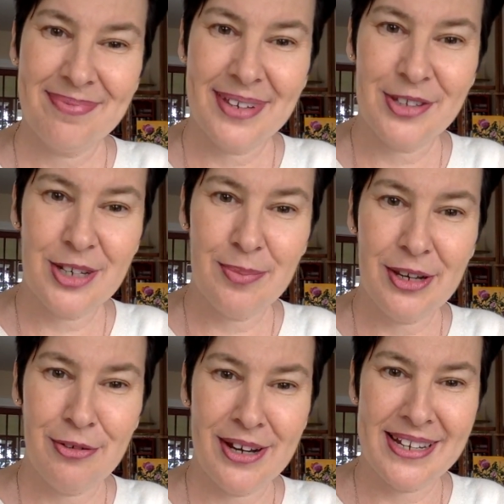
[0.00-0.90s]
It's going to be a
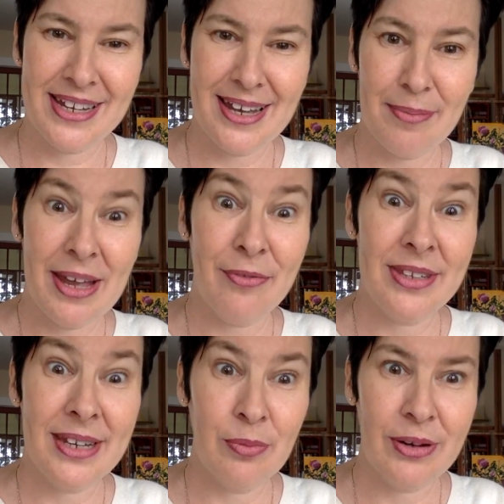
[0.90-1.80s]
great time. I haven't
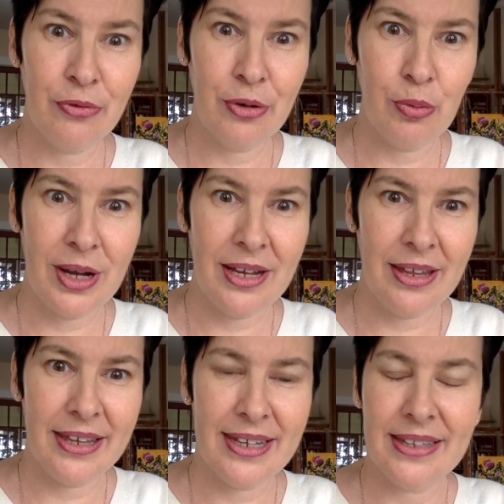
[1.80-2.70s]
done one for a while.
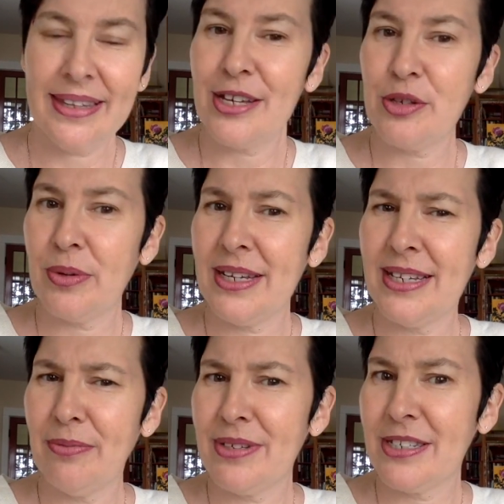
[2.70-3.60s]
I think the last one I
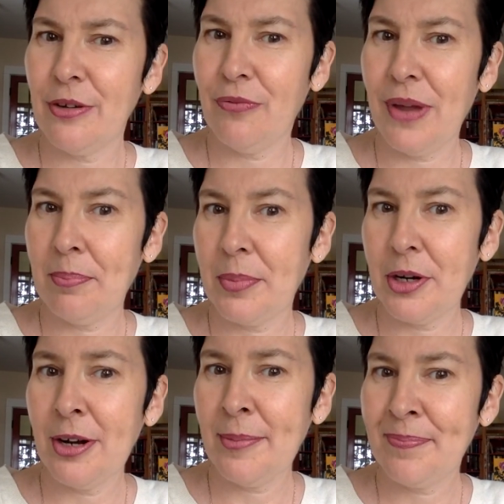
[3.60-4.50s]
did was November.
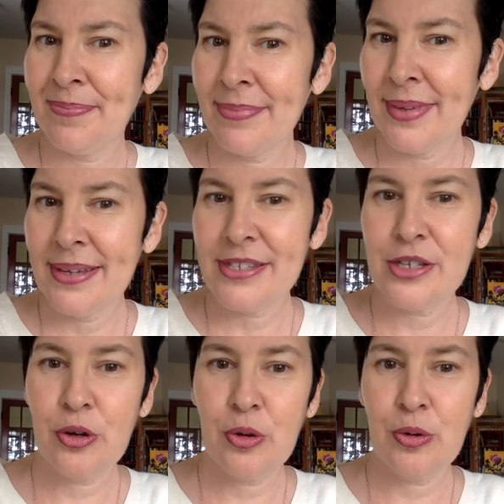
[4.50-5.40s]

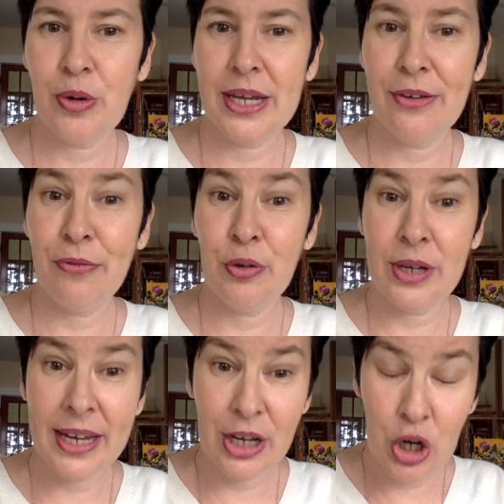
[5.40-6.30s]
So if you
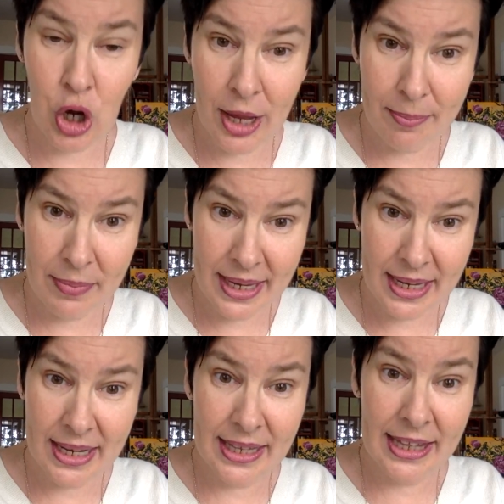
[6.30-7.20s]
cannot make
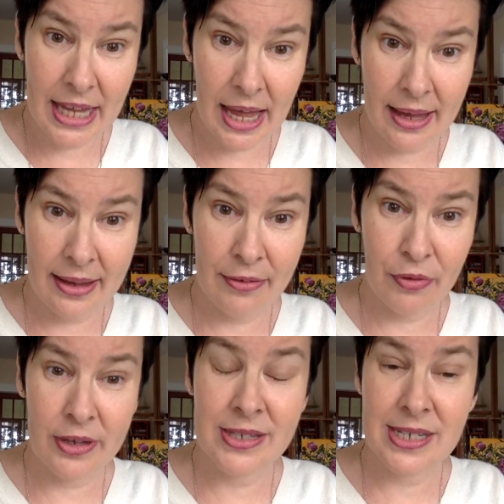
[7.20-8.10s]
it live
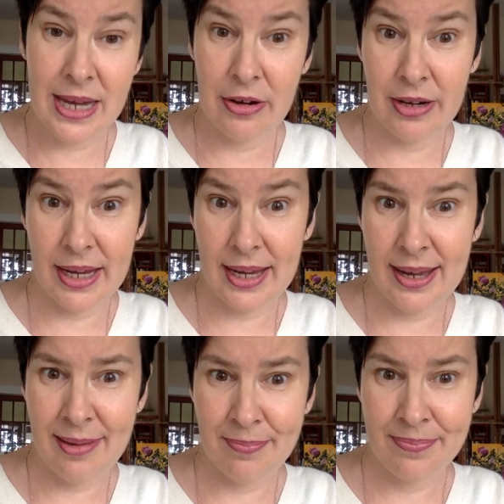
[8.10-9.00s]
on
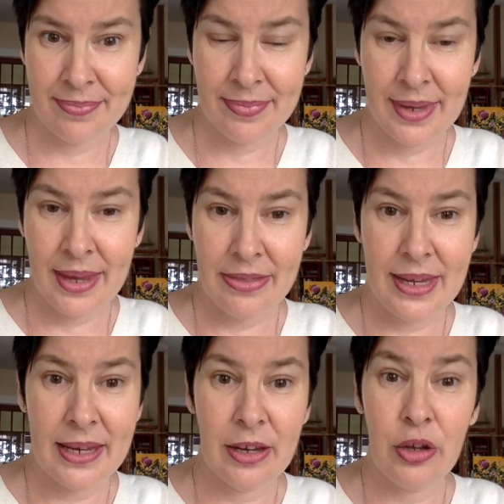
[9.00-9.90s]
Saturday,
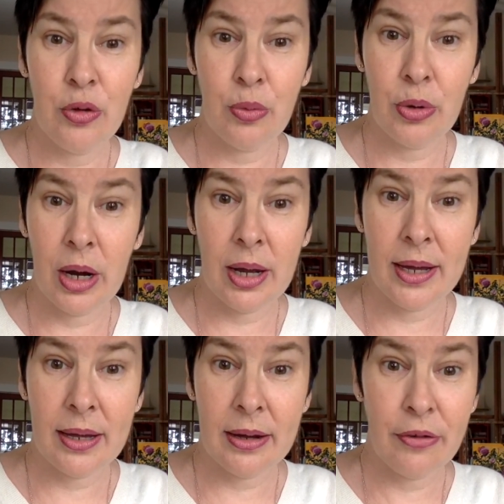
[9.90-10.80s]
then you
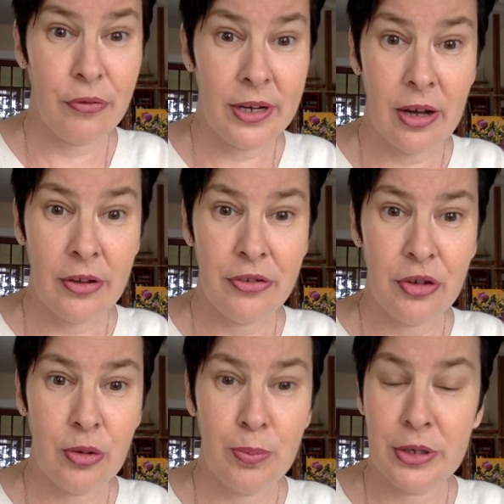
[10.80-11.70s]
are free to
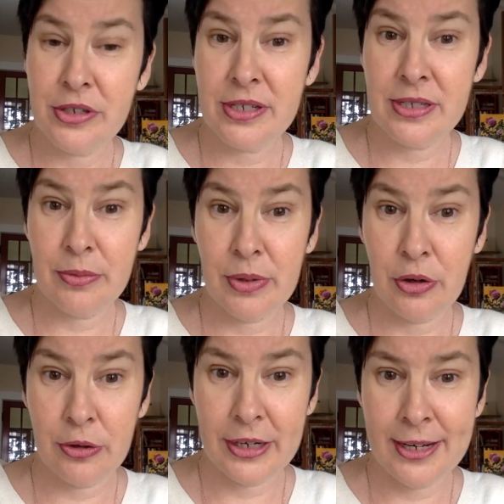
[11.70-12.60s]
also purchase the
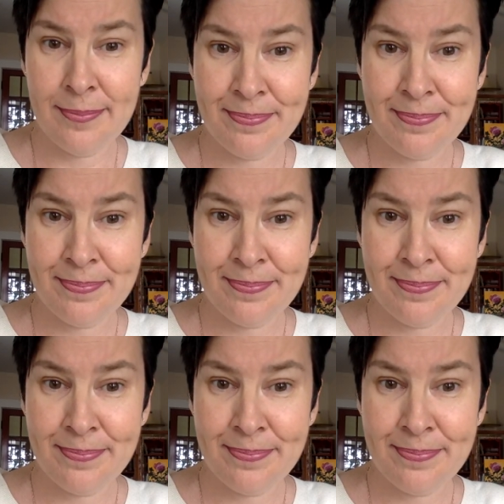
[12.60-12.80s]
recording.